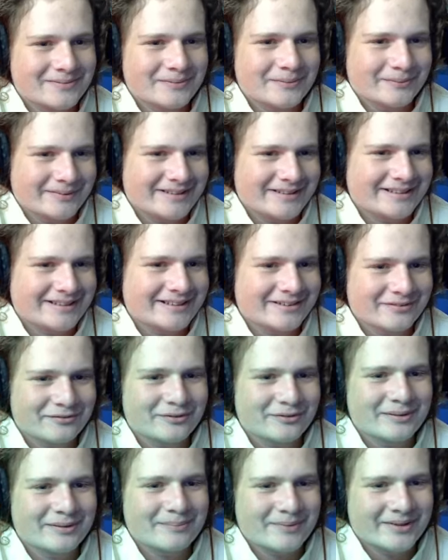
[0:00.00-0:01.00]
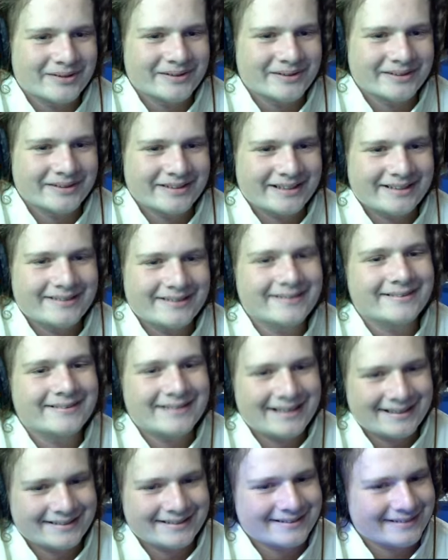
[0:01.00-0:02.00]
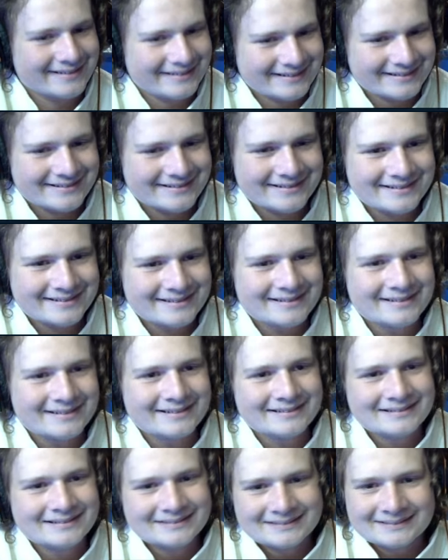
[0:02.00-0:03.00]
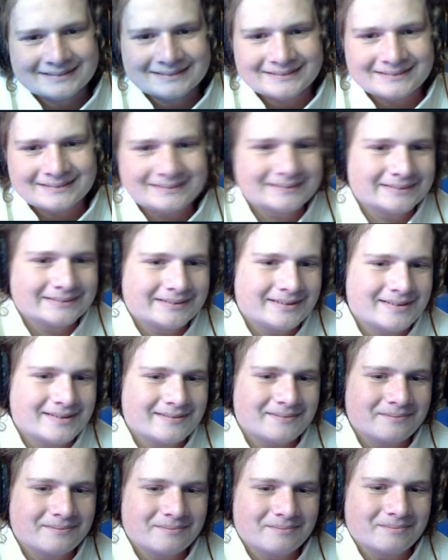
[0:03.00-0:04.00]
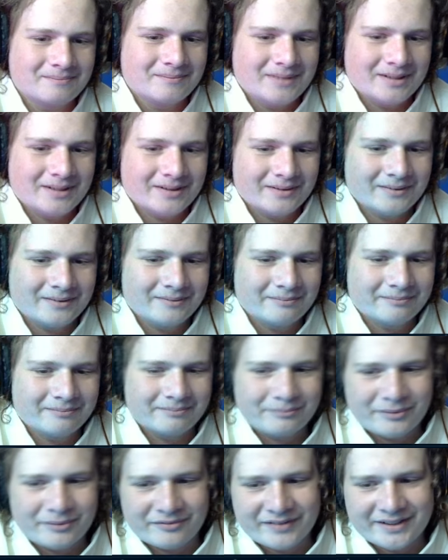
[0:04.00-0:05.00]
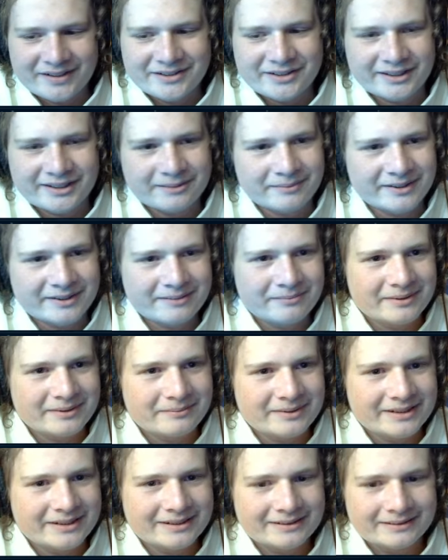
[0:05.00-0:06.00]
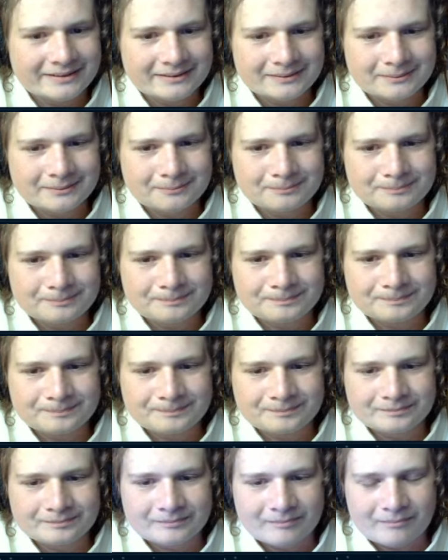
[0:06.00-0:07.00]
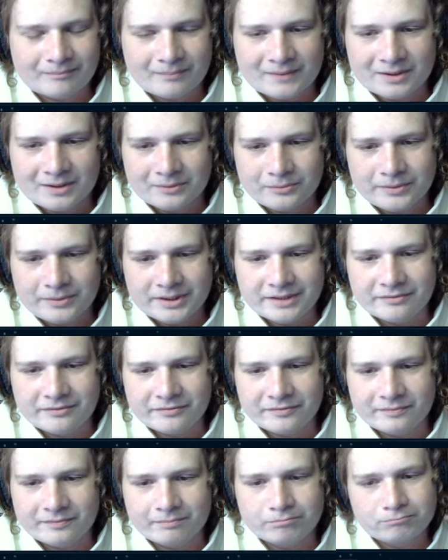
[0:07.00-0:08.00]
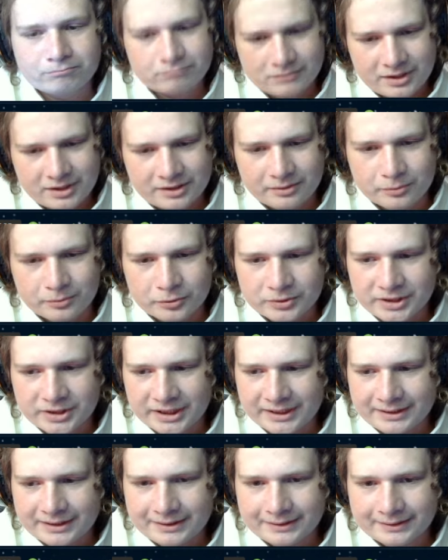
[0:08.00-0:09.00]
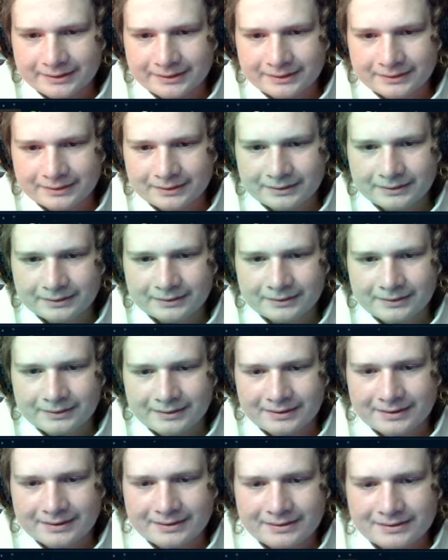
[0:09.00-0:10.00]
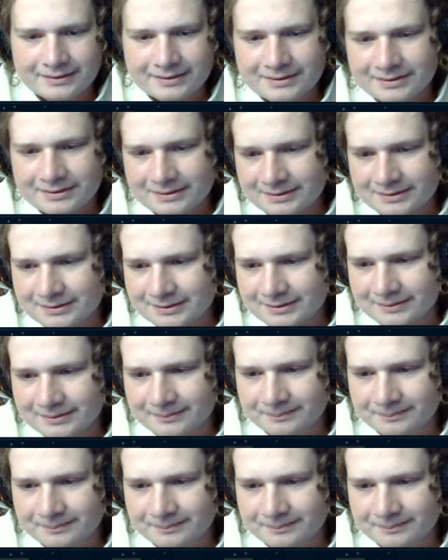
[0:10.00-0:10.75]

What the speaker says: We take the free pawn and attack this to, you know, prevent checkmate, maybe. We give a double check. This.